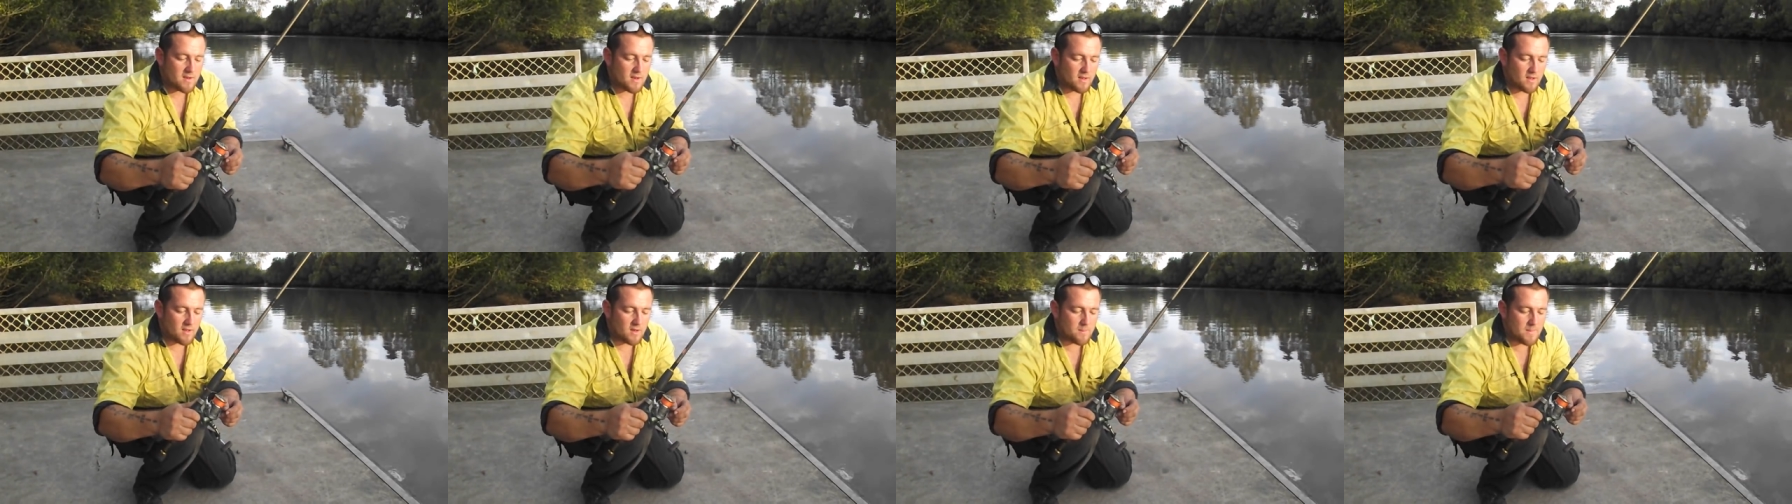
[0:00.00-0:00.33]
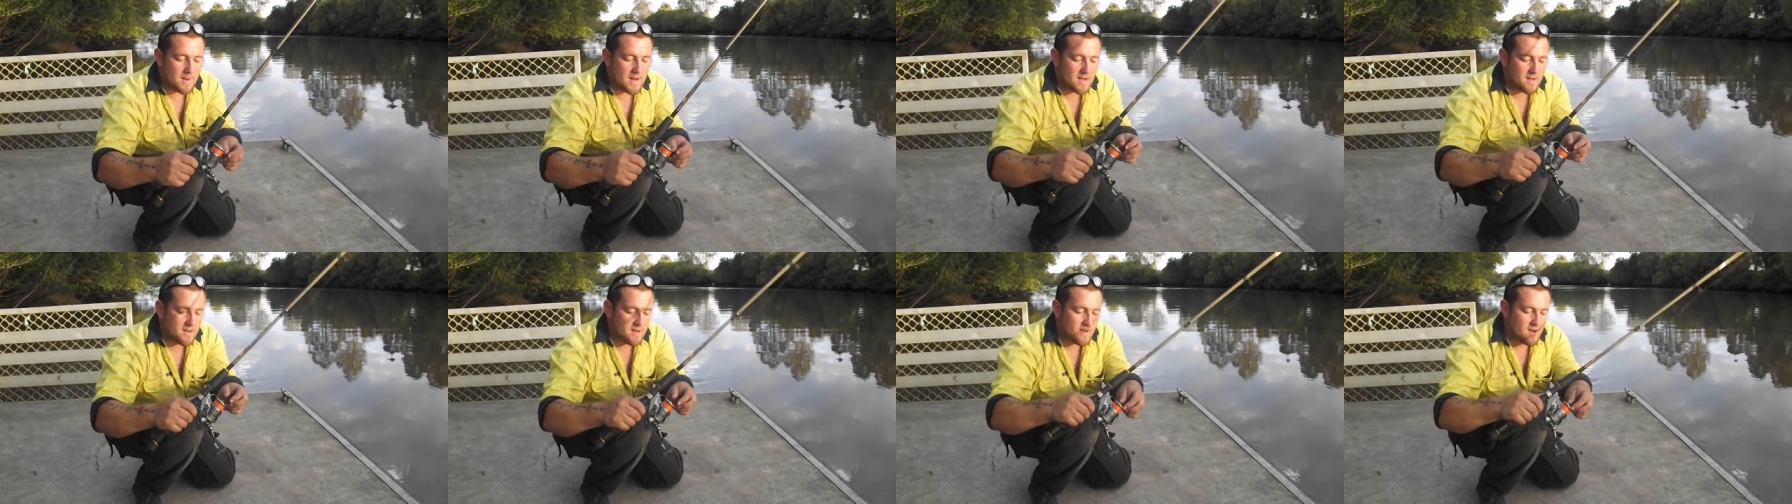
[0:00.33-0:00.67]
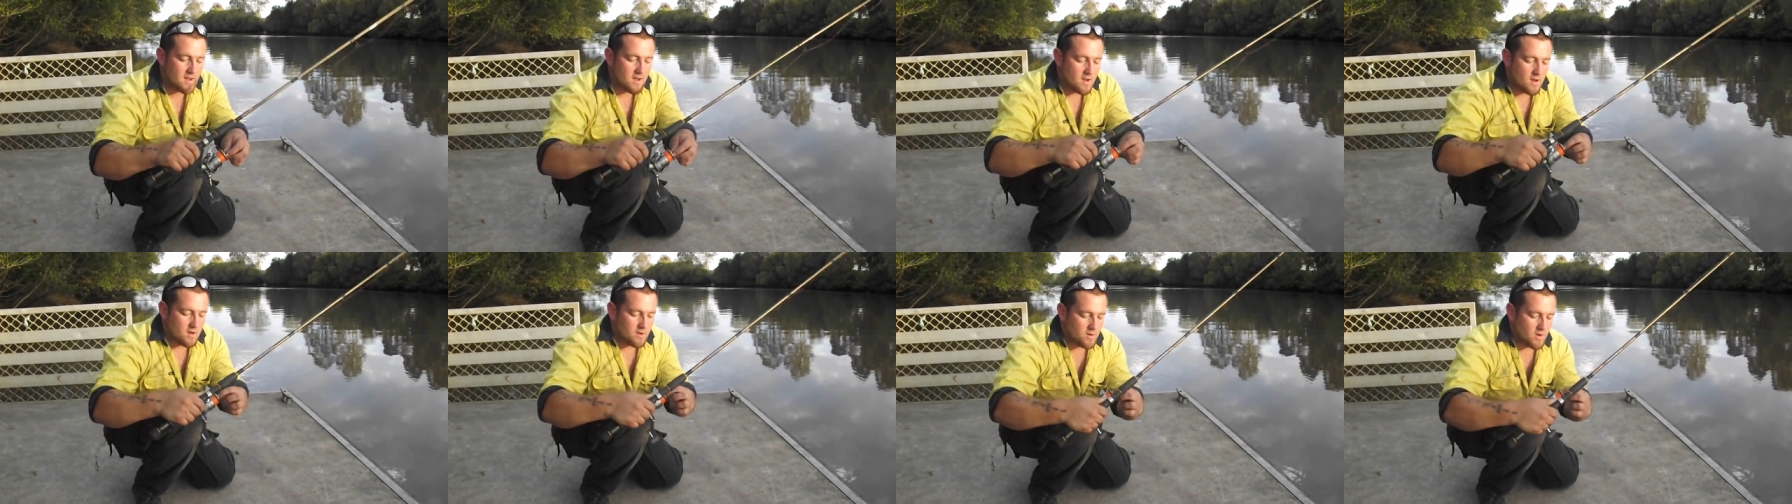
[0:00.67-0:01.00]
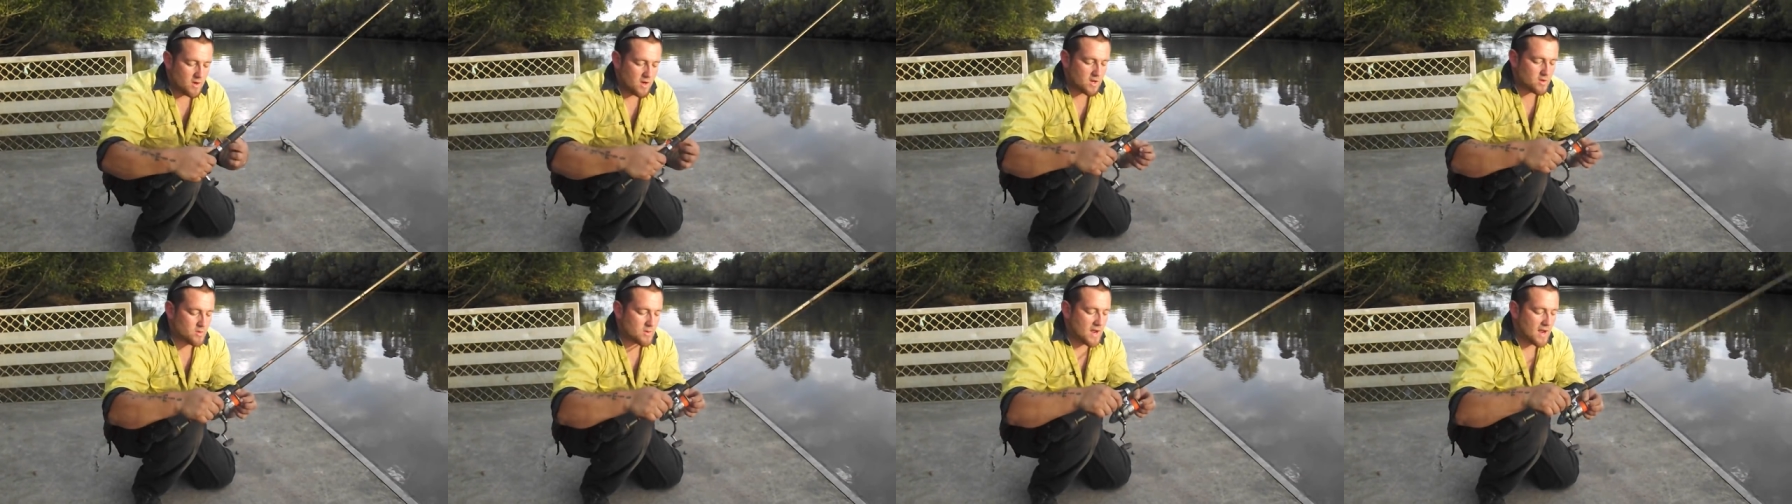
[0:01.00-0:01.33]
a little bit, do
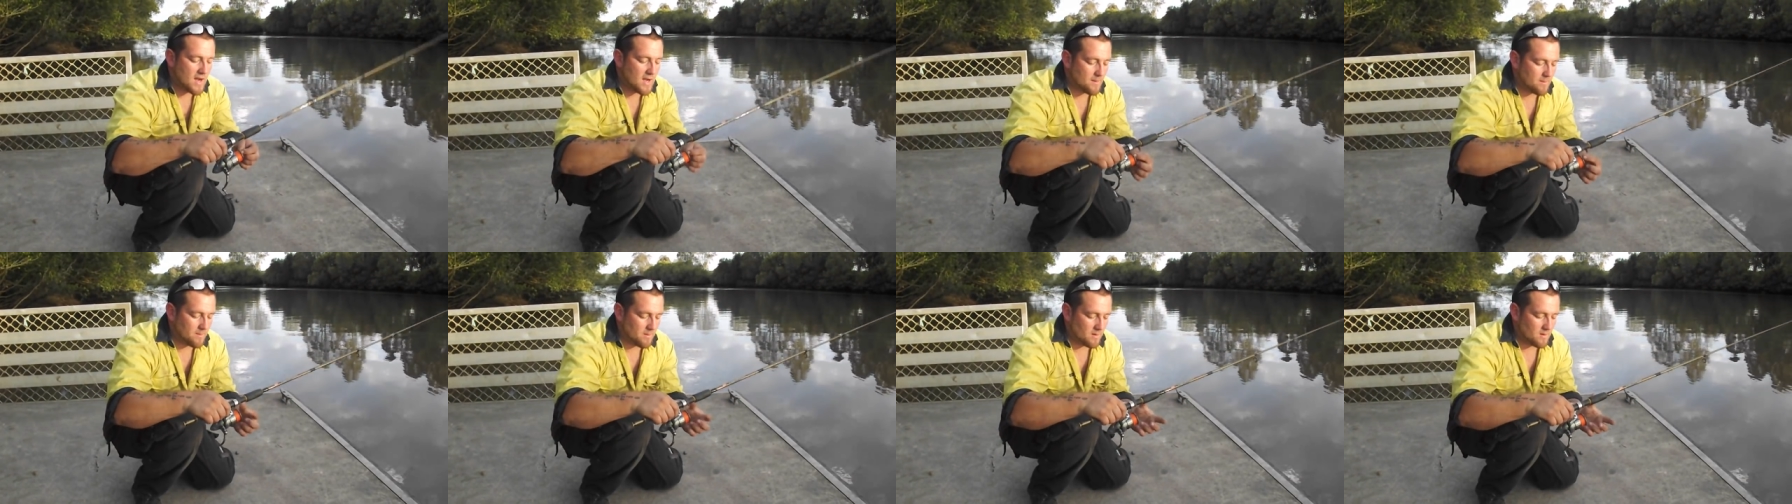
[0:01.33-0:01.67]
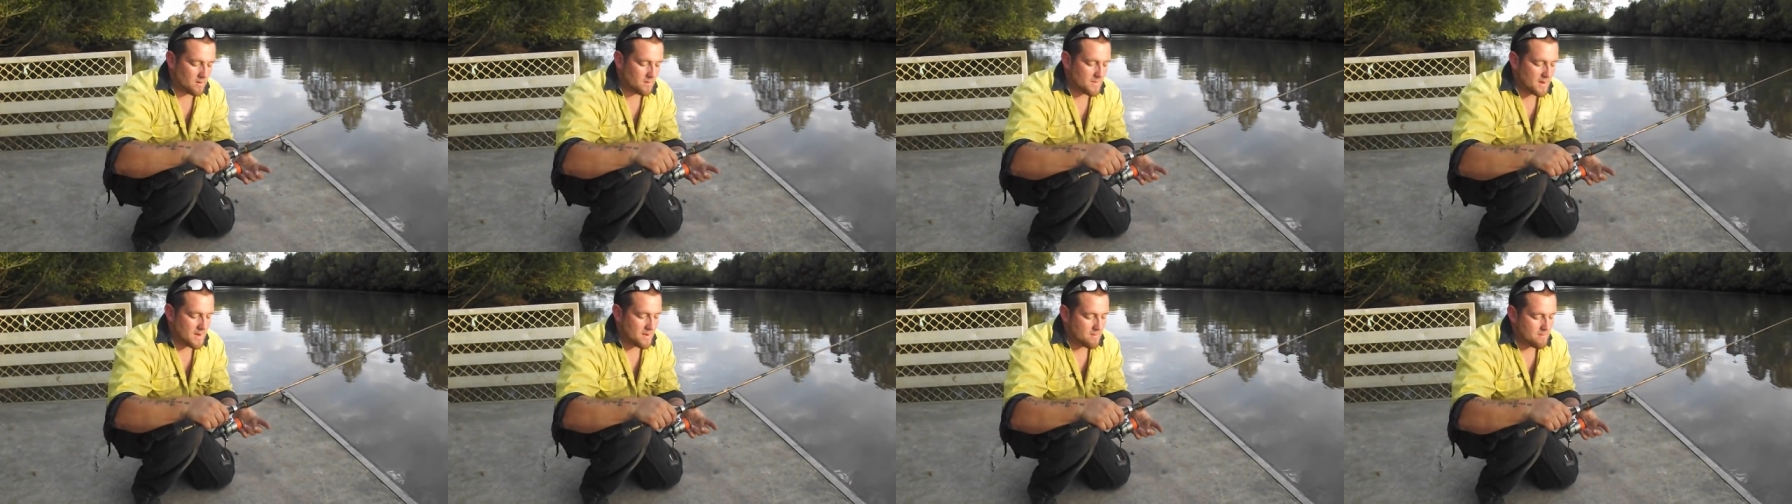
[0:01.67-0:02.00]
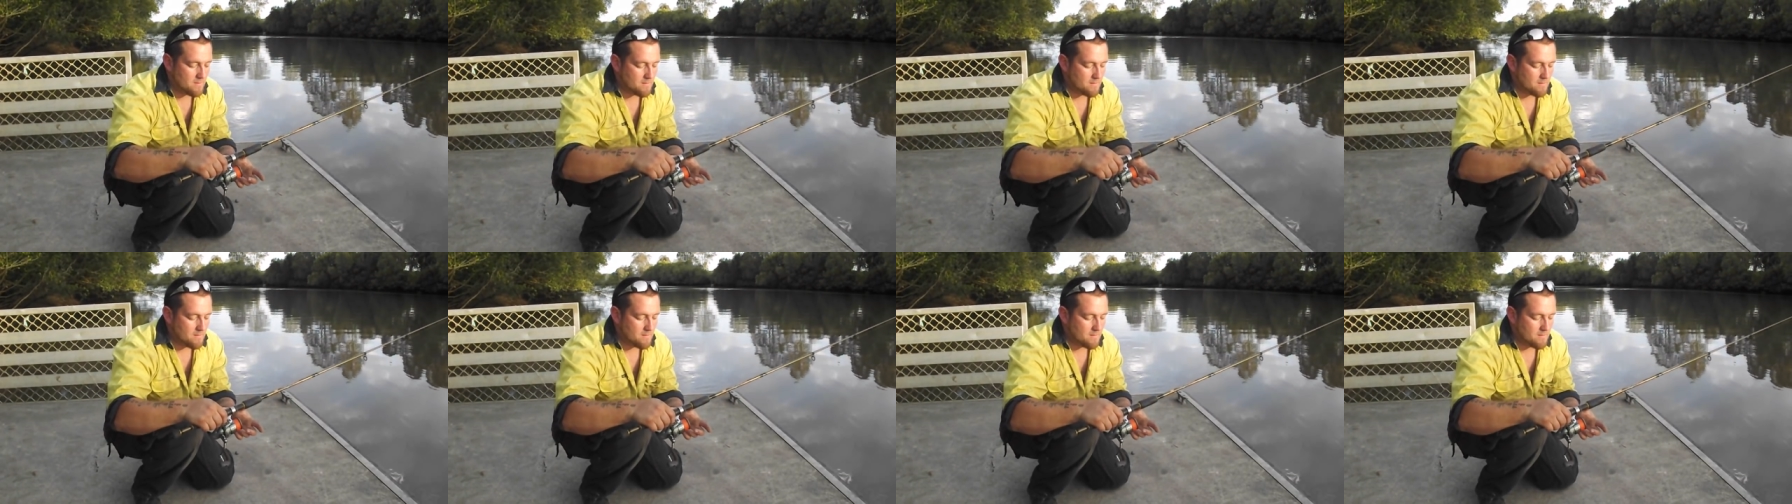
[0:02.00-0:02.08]
your drag up a little bit.